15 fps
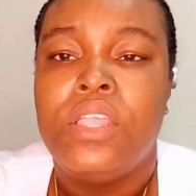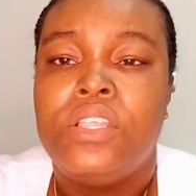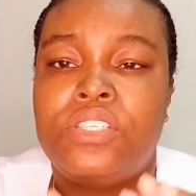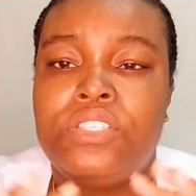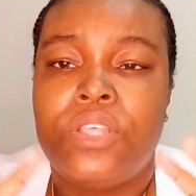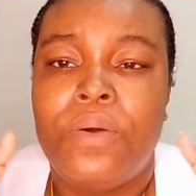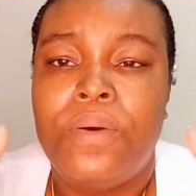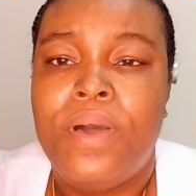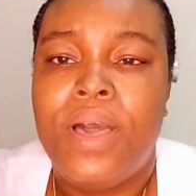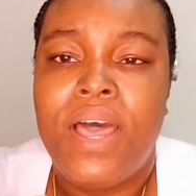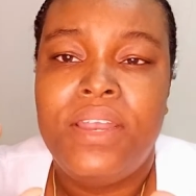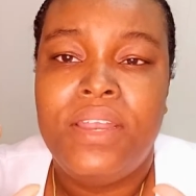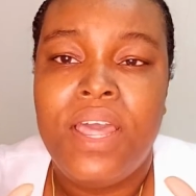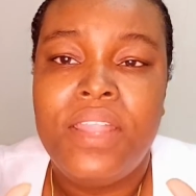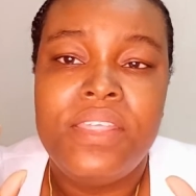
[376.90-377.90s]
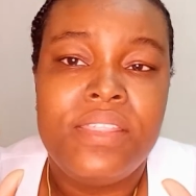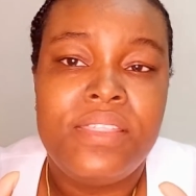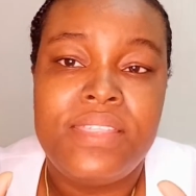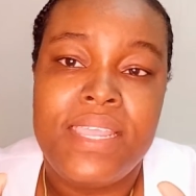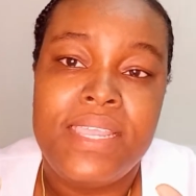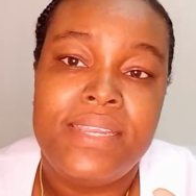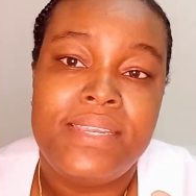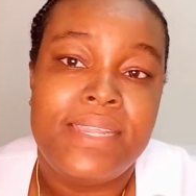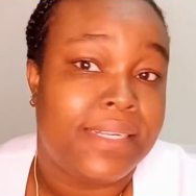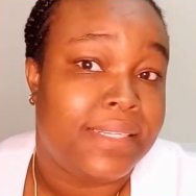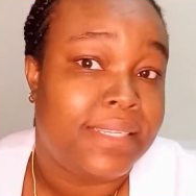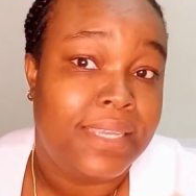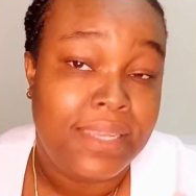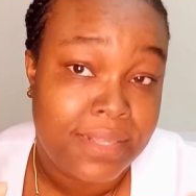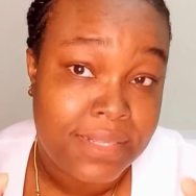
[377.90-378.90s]
So another thing that
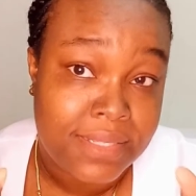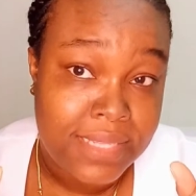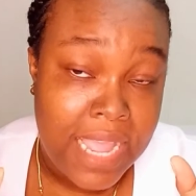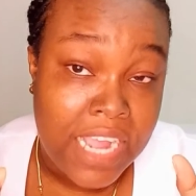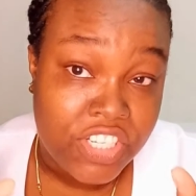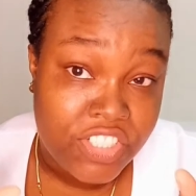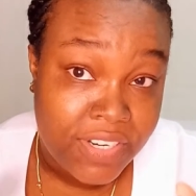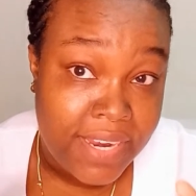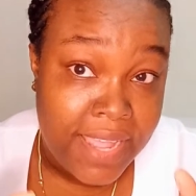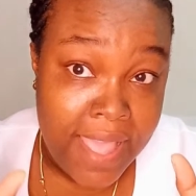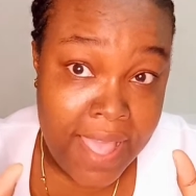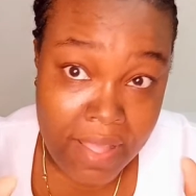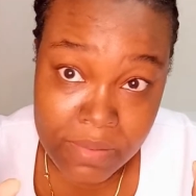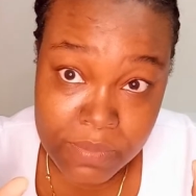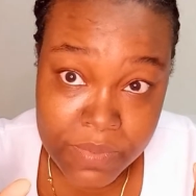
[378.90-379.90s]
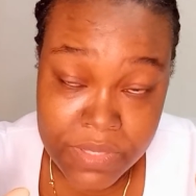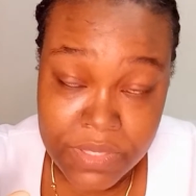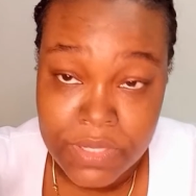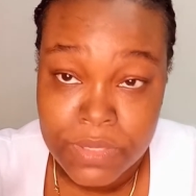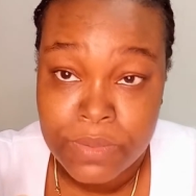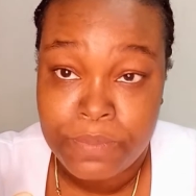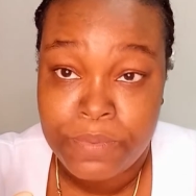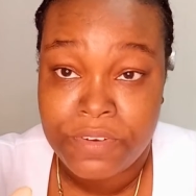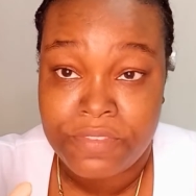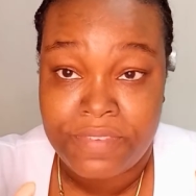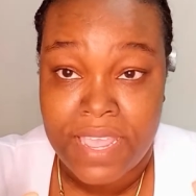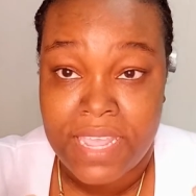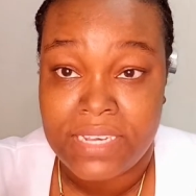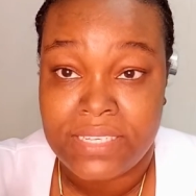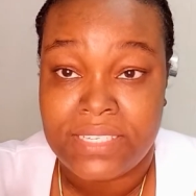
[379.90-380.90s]
Kegels actually helps to
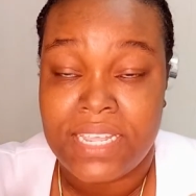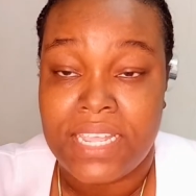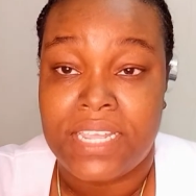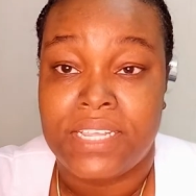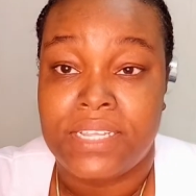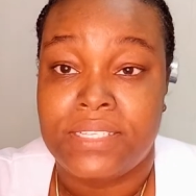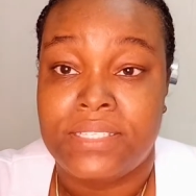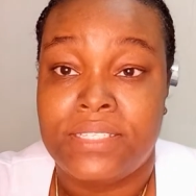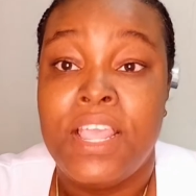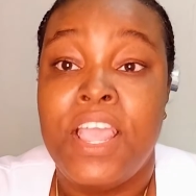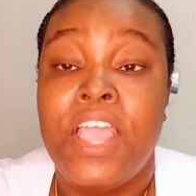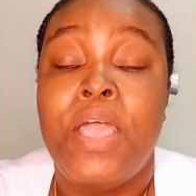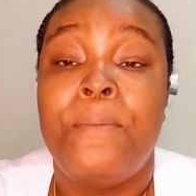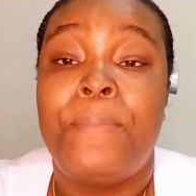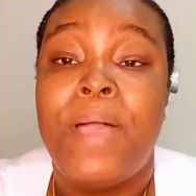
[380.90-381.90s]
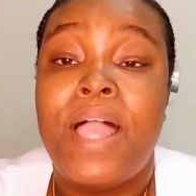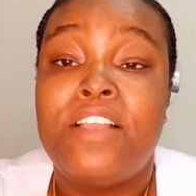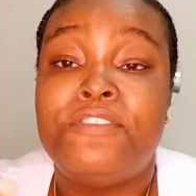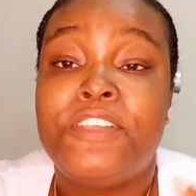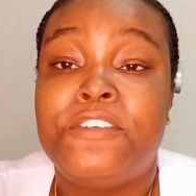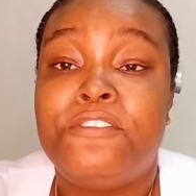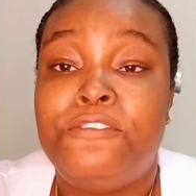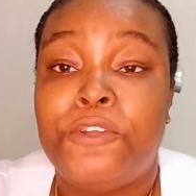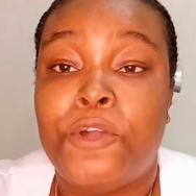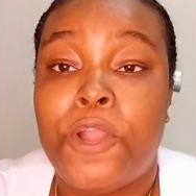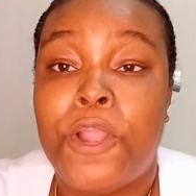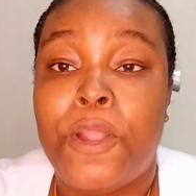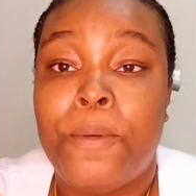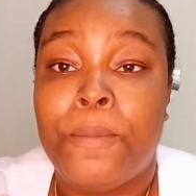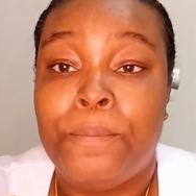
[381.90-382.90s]
prevent is pelvic
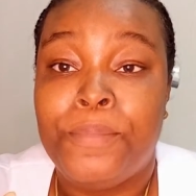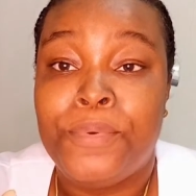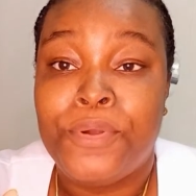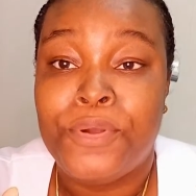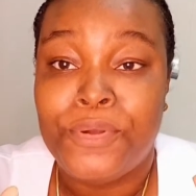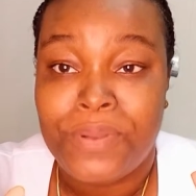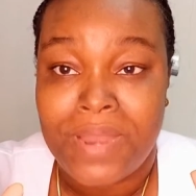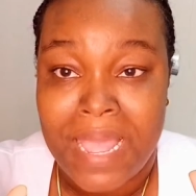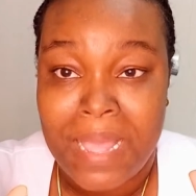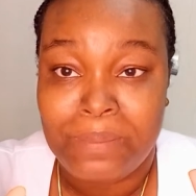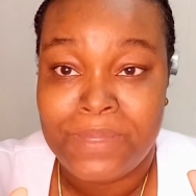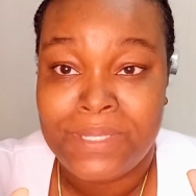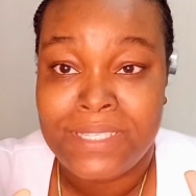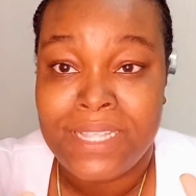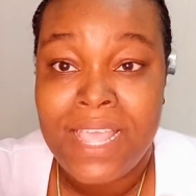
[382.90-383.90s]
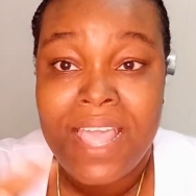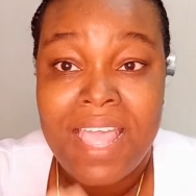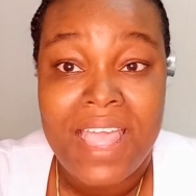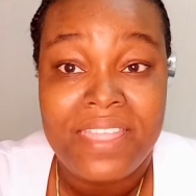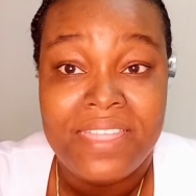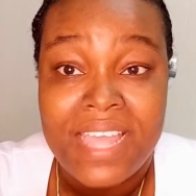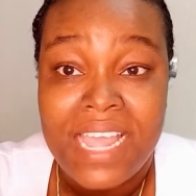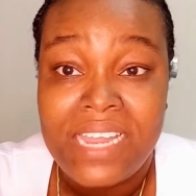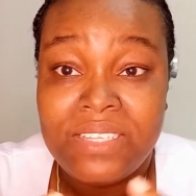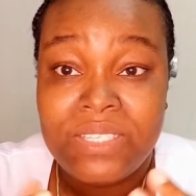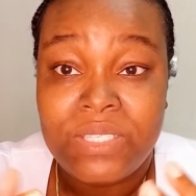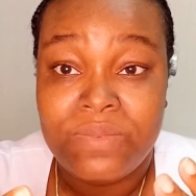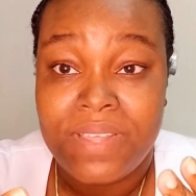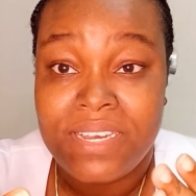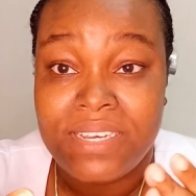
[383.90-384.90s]
floor prolapse. And that
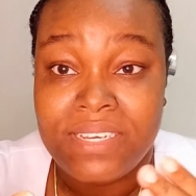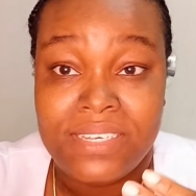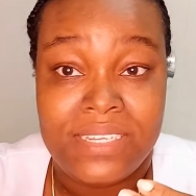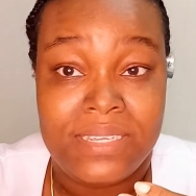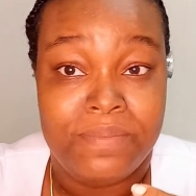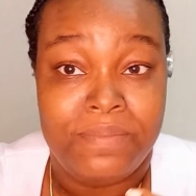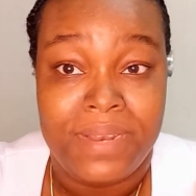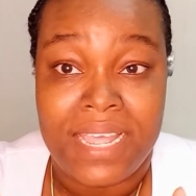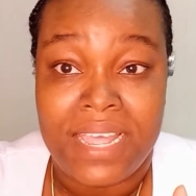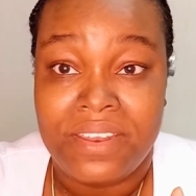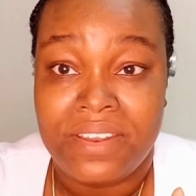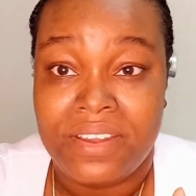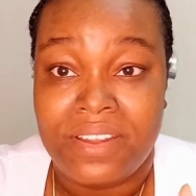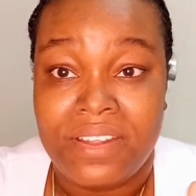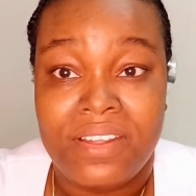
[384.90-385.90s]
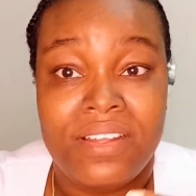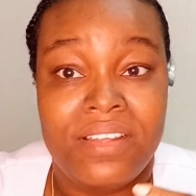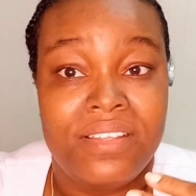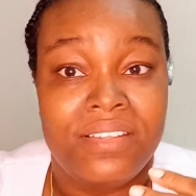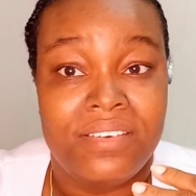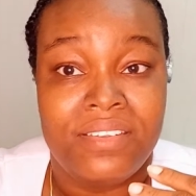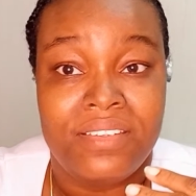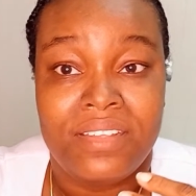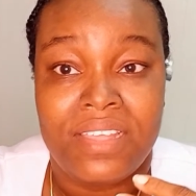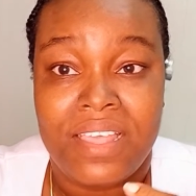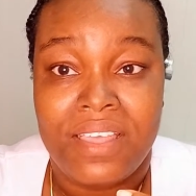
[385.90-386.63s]
is when the bladder, the